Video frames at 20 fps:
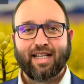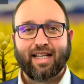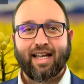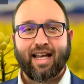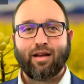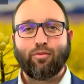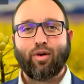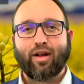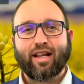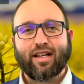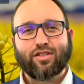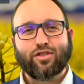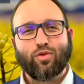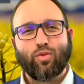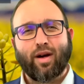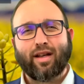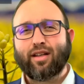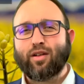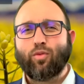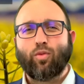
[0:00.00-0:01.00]
And one has to
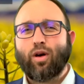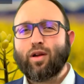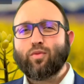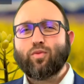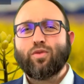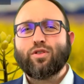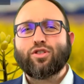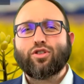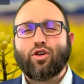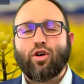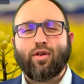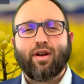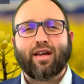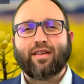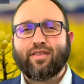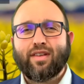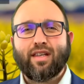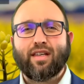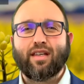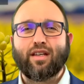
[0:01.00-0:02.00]
wonder, what was Korach
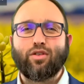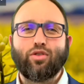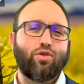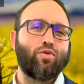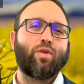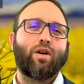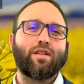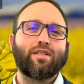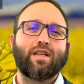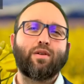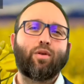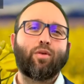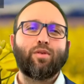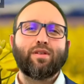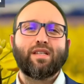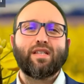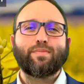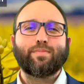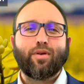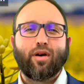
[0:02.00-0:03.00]
thinking? Who was he? What was
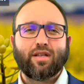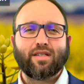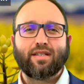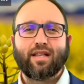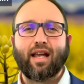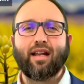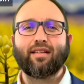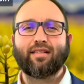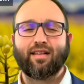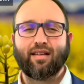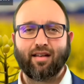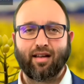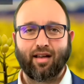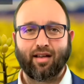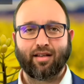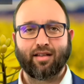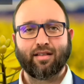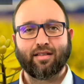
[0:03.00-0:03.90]
his personality like?